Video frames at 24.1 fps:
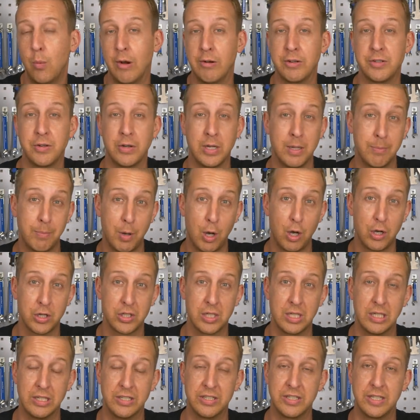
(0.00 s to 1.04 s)
whereas only
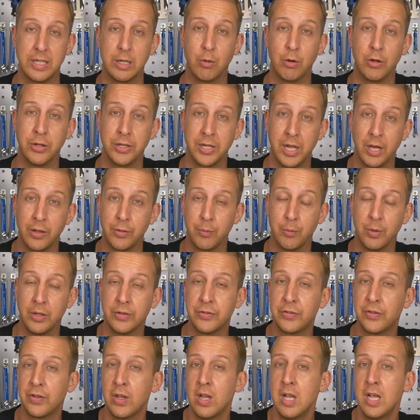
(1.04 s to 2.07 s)
partially steel on the other
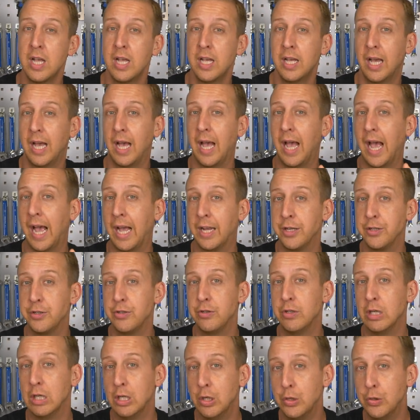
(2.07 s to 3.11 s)
ones uh, and
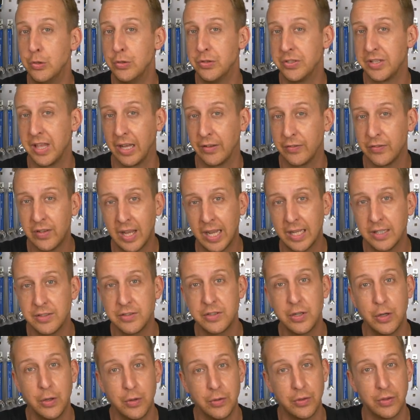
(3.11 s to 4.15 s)
you lose that 10
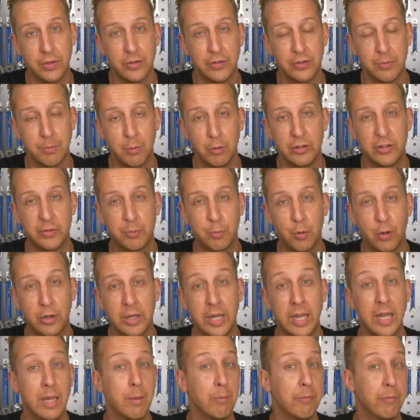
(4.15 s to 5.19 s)
tooth smaller
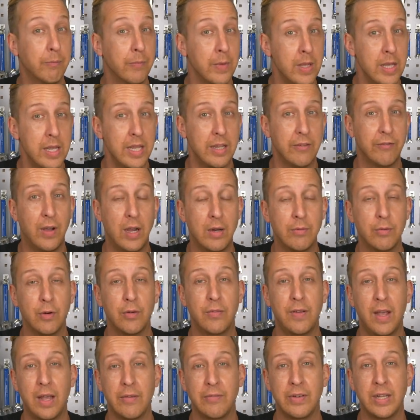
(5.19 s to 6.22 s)
sprocket in, in favour
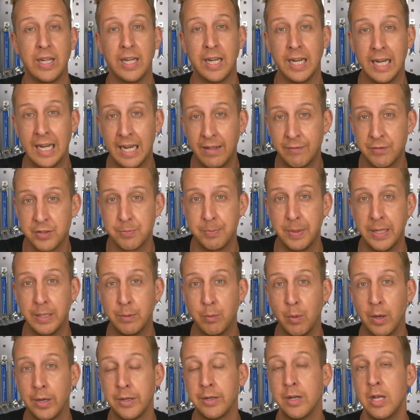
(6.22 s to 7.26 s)
of having an 11
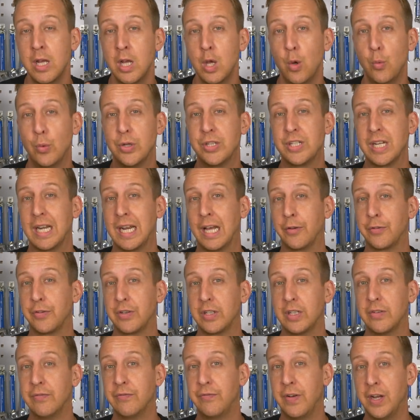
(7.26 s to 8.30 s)
speed one which allows
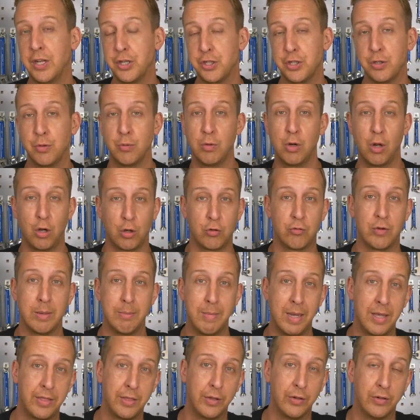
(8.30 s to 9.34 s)
the conventional lock ring
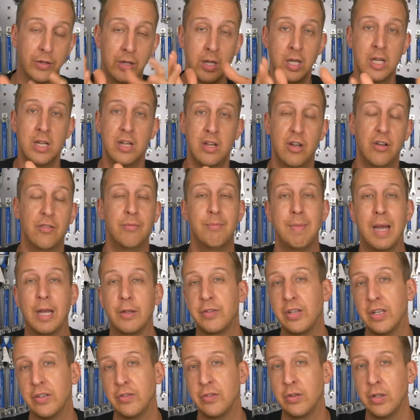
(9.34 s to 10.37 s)
method of
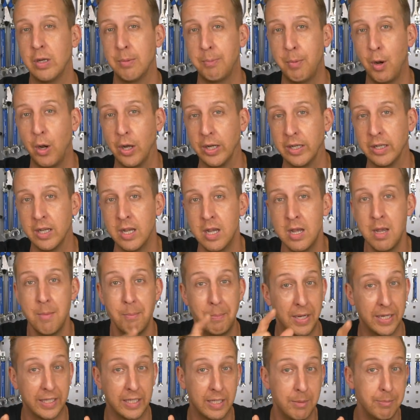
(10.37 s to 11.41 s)
mounting it to the bike.
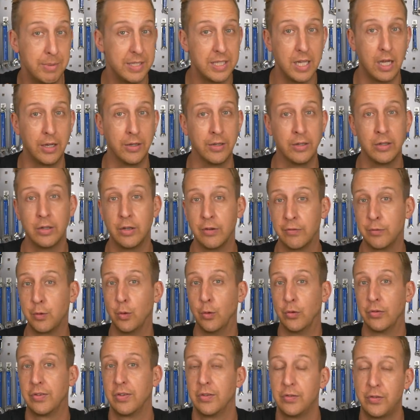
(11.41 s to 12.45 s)
But it can be done of
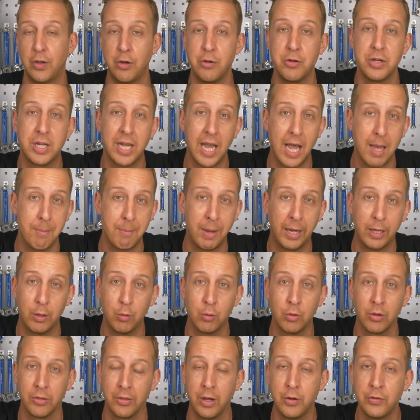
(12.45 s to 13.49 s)
course so you can make
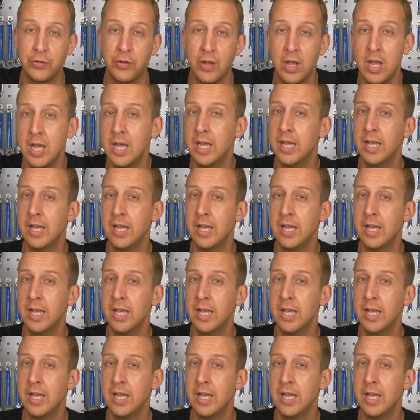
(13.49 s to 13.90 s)
all of those